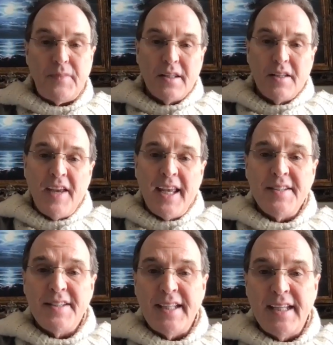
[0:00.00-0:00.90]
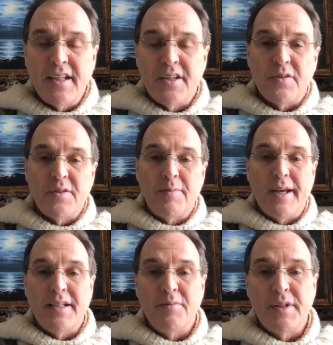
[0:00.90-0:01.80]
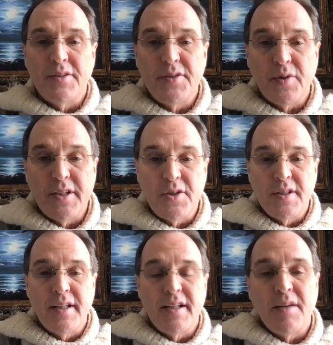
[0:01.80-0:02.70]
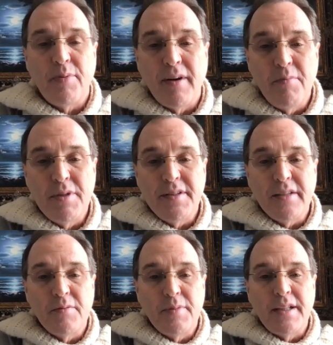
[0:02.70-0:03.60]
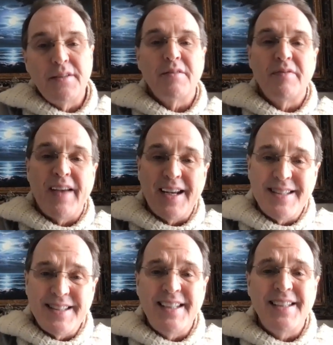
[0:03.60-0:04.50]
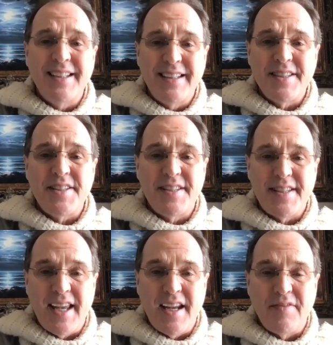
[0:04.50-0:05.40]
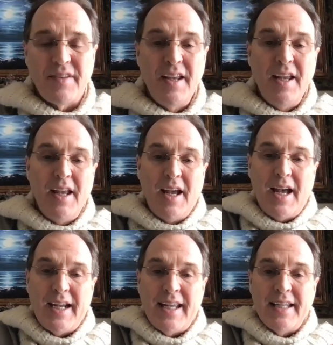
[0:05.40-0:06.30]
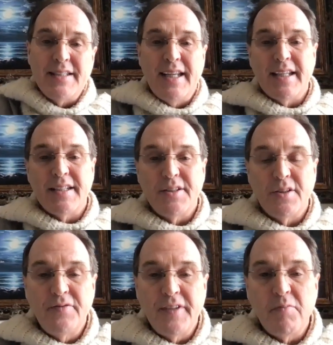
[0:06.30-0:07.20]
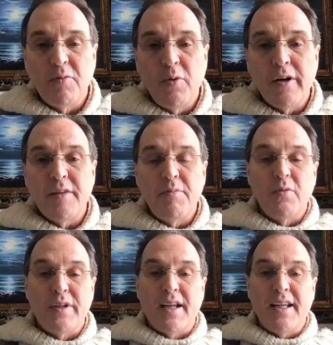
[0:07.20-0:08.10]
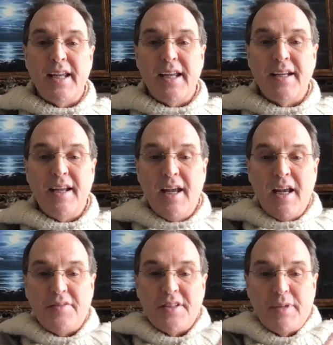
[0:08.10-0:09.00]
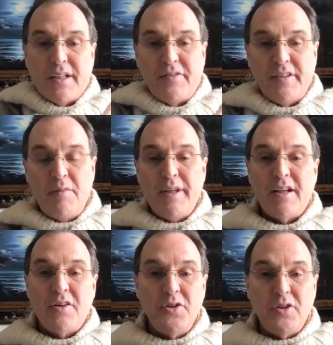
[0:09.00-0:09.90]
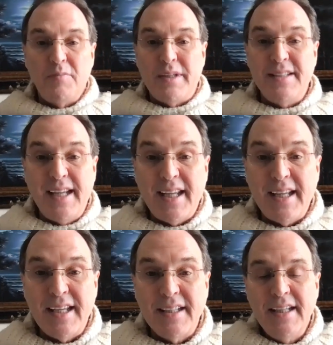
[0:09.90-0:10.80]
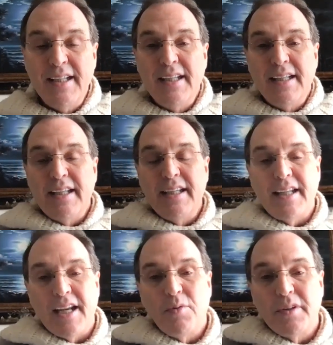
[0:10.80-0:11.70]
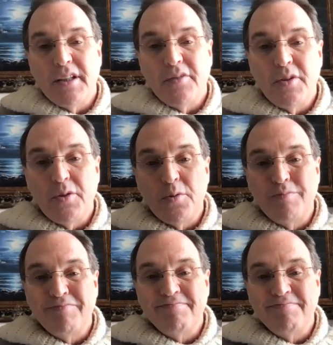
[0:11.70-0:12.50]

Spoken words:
the vaccine under the Biden administration. And I promise everybody the vaccine is safe. I can't take it until February, but when I can, I have somebody filming and I'll show you me taking it. And I will give you